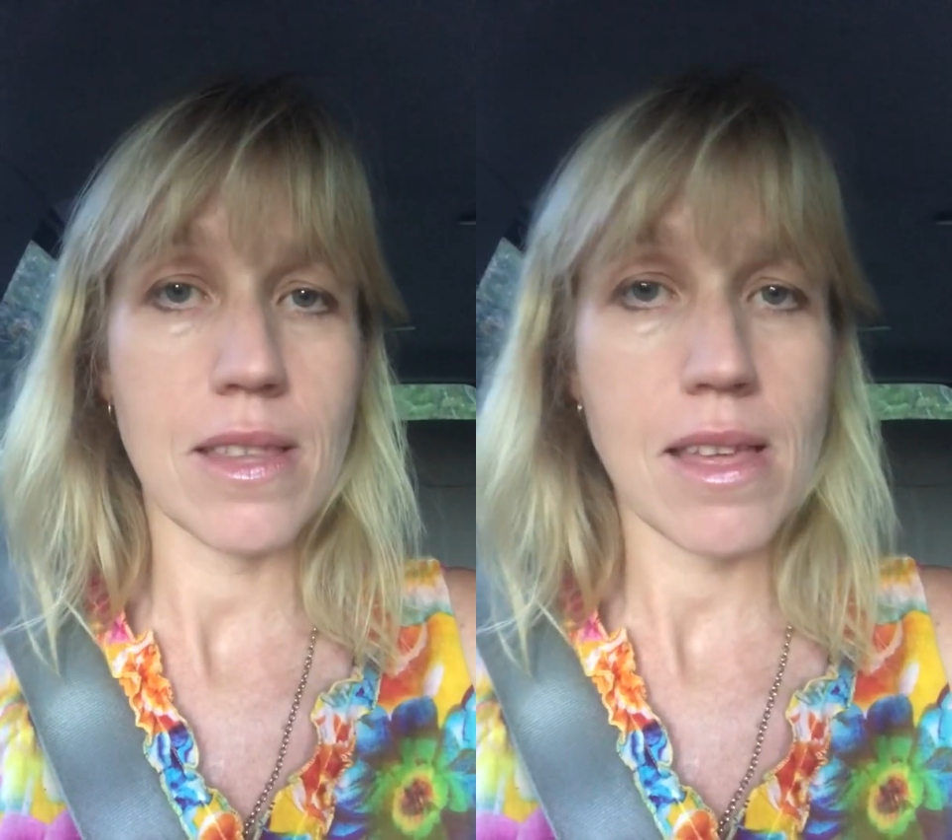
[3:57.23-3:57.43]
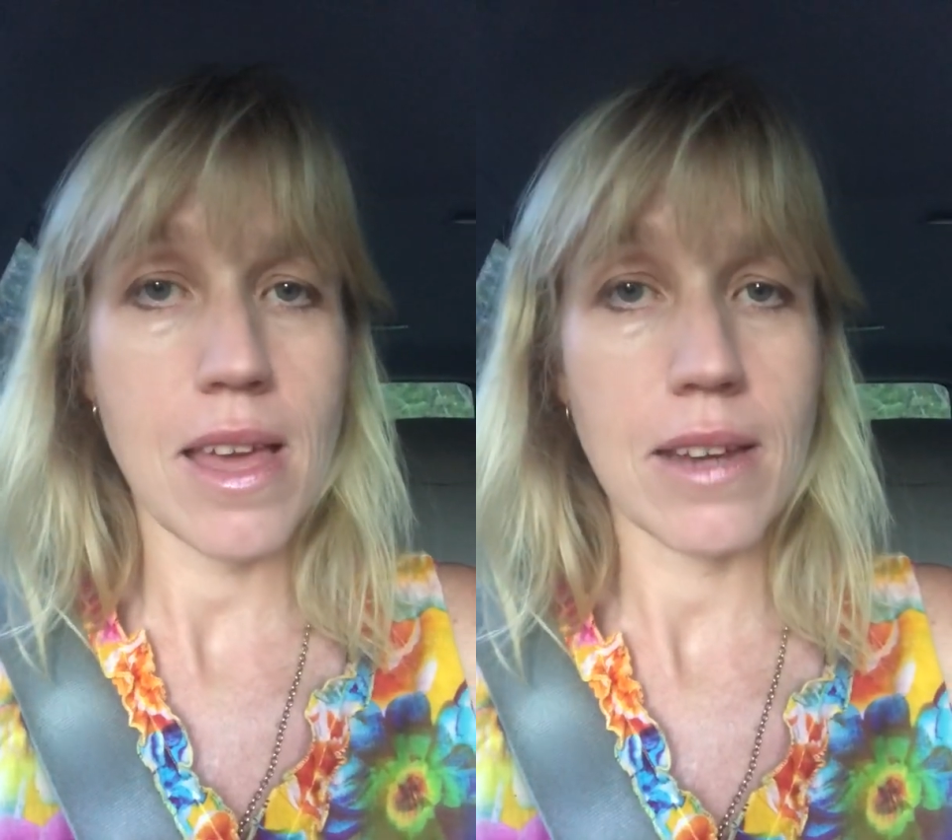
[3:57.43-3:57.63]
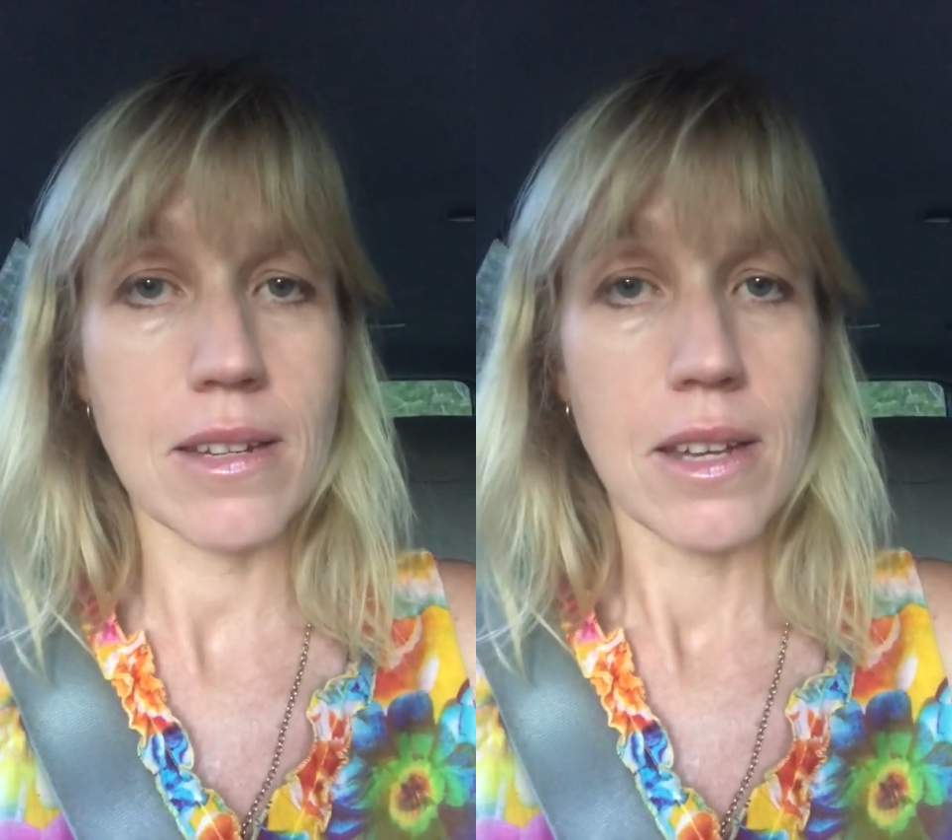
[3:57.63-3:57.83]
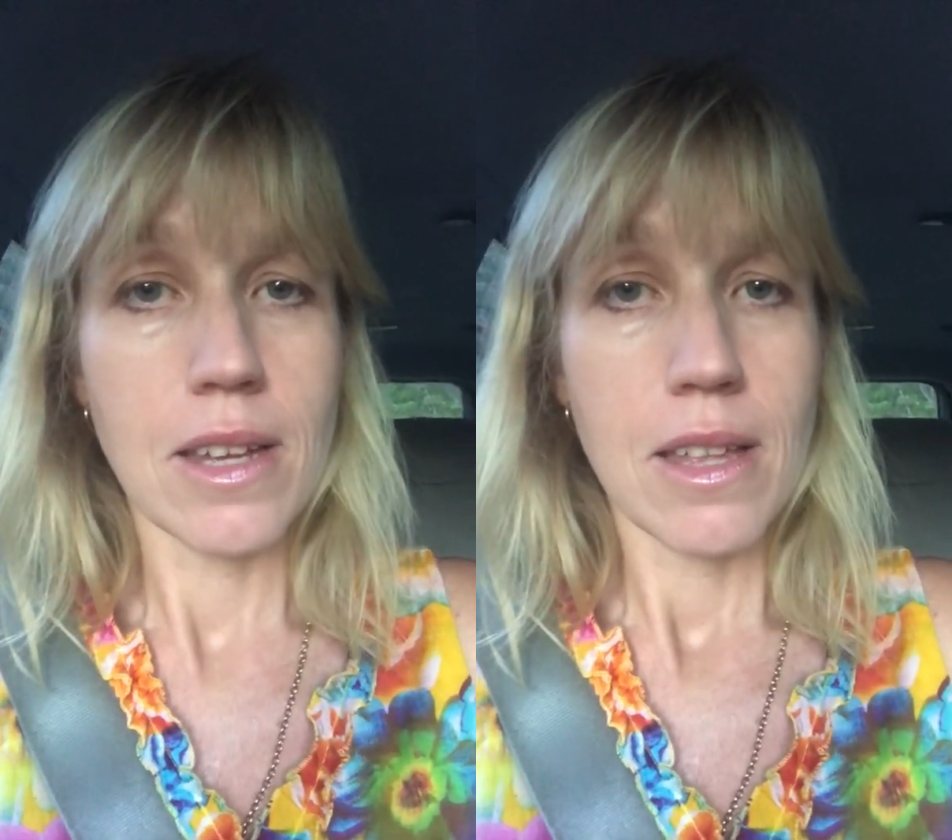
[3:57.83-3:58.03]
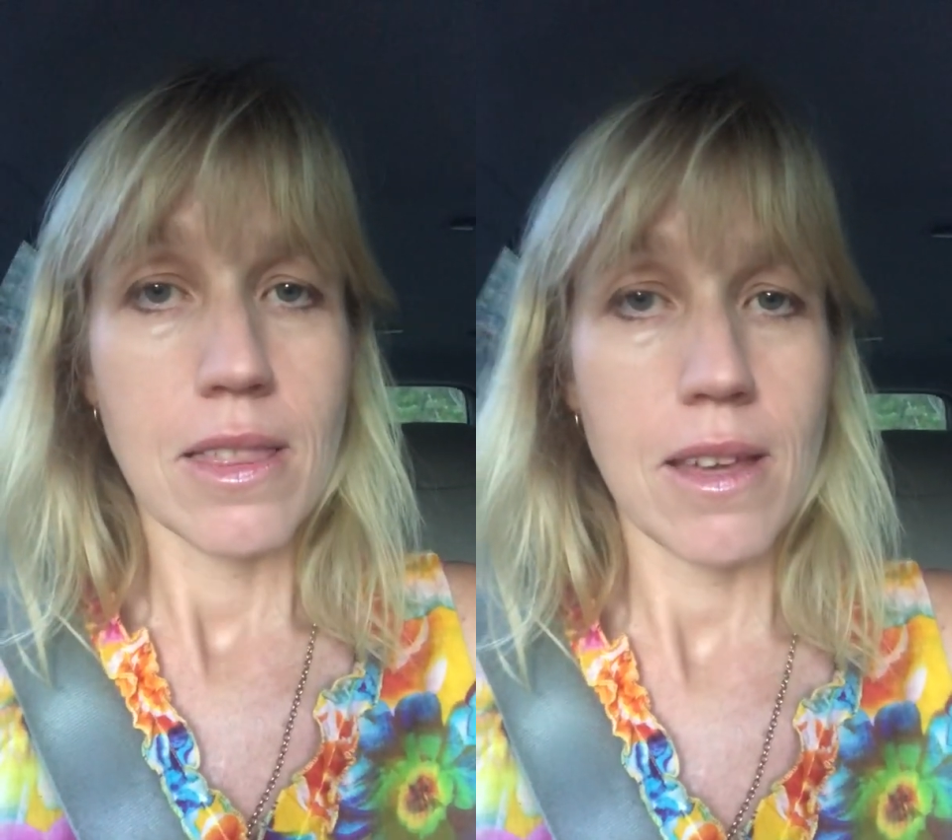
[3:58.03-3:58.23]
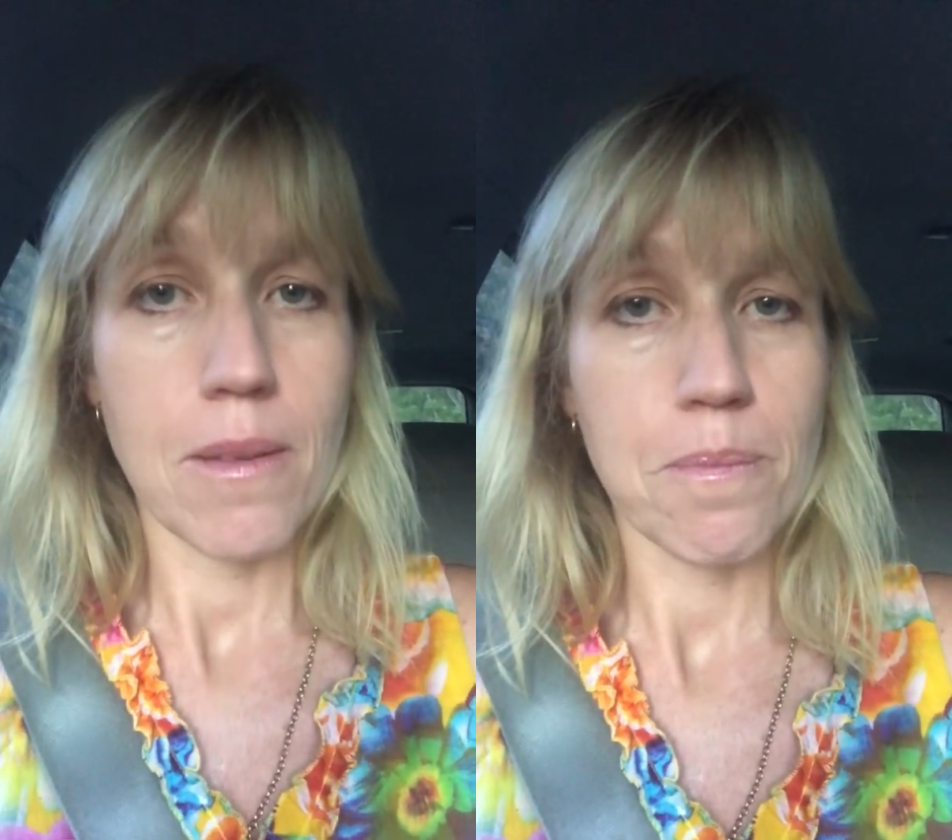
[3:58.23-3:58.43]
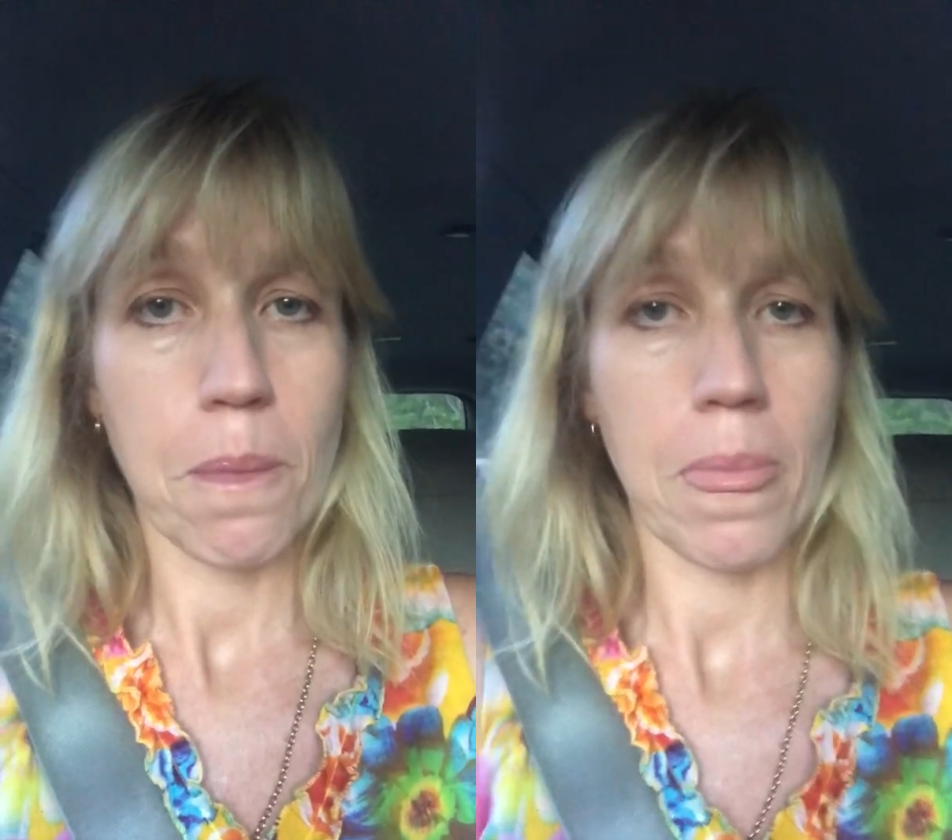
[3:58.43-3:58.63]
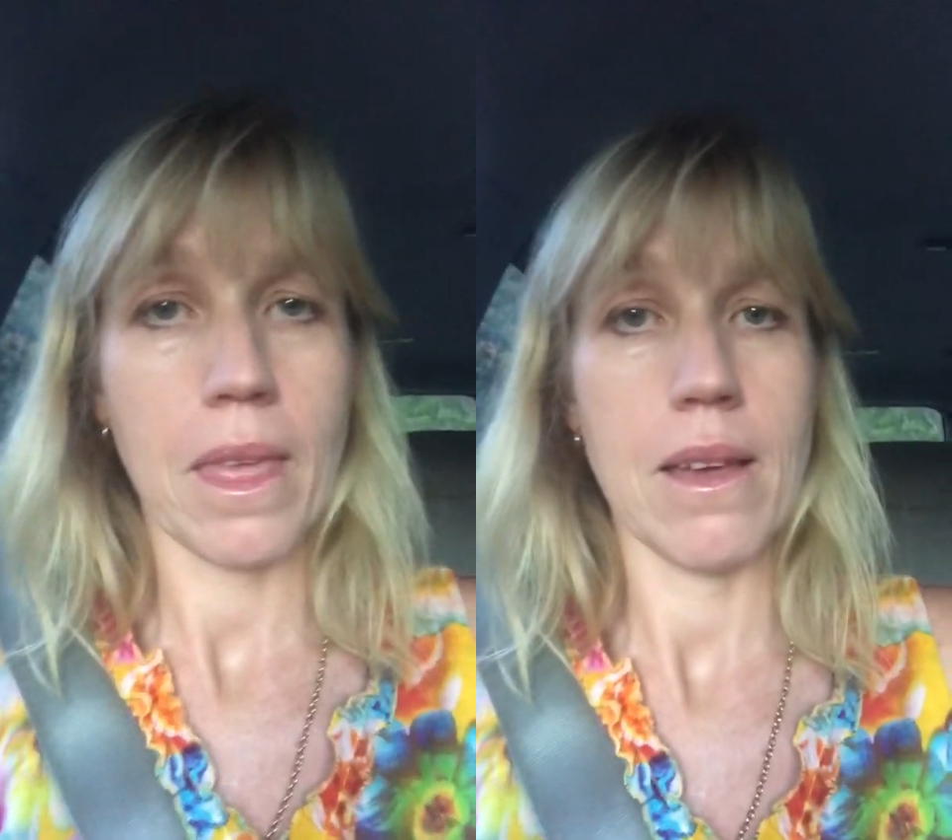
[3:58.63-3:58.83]
the
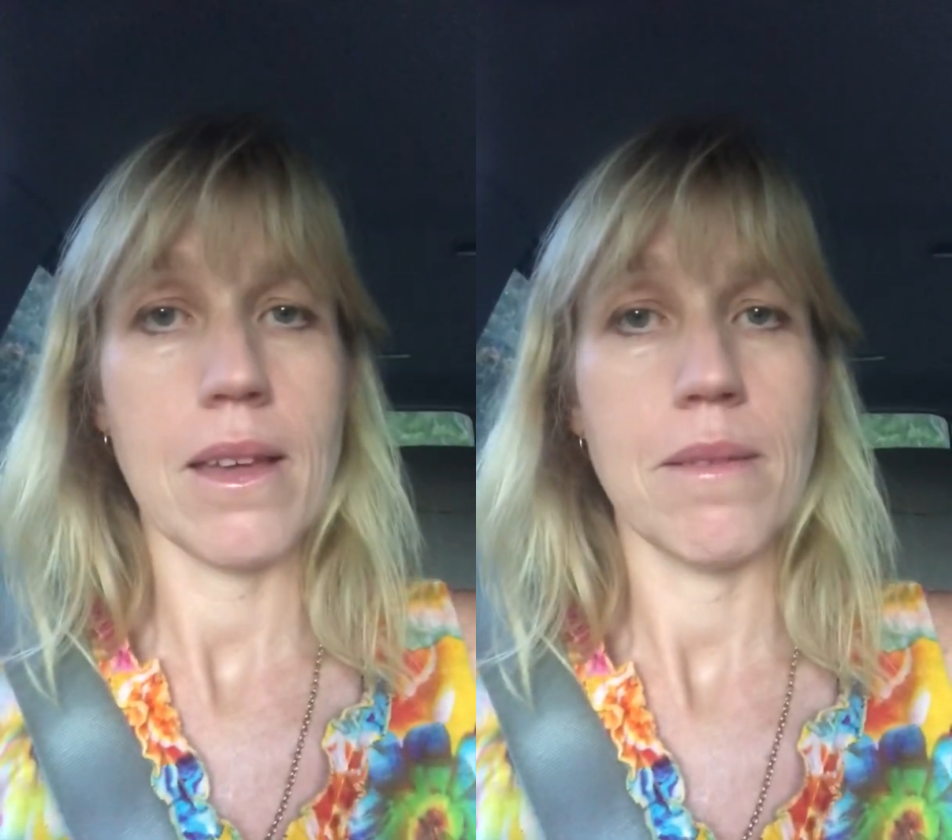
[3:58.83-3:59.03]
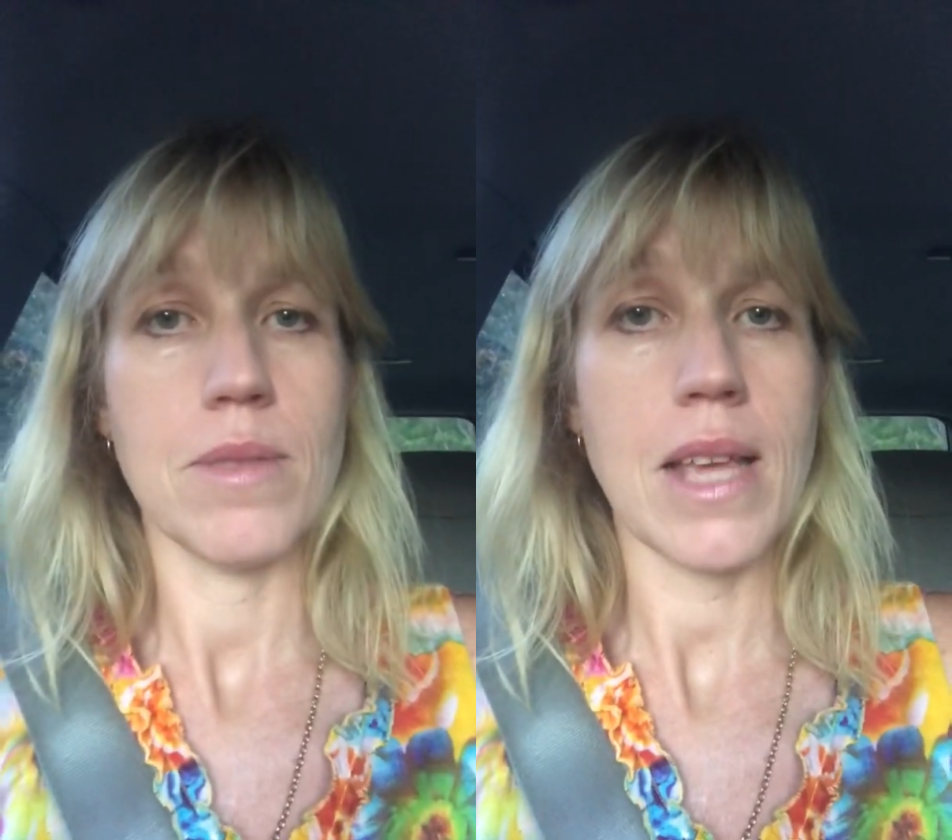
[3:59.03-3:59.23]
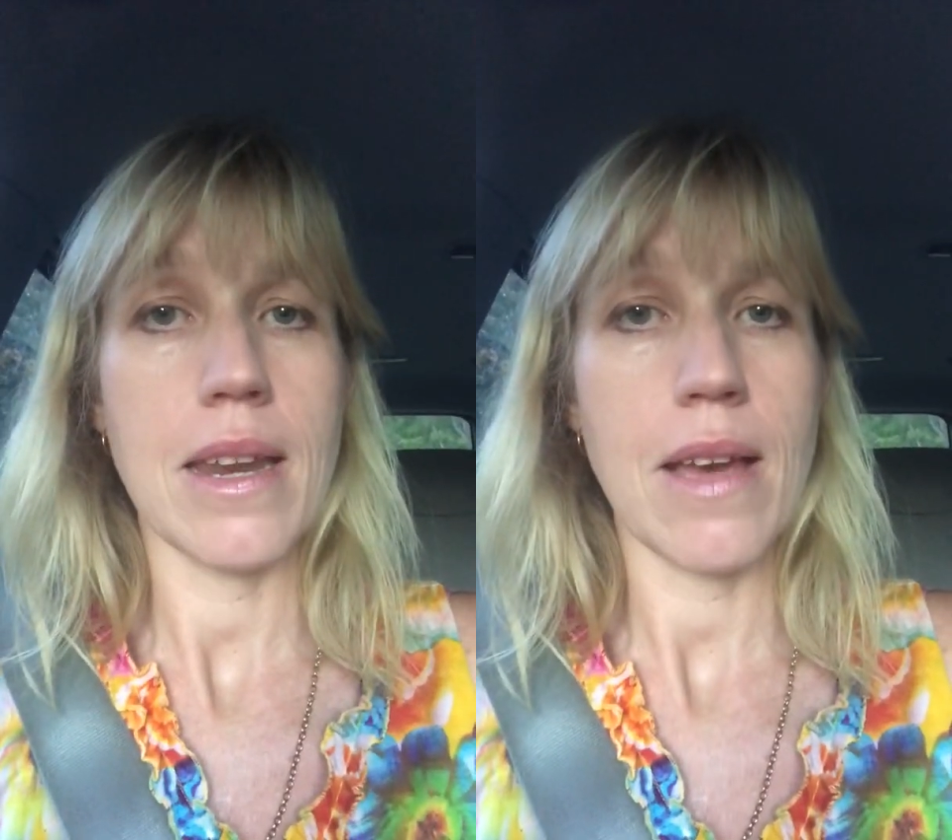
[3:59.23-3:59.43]
sat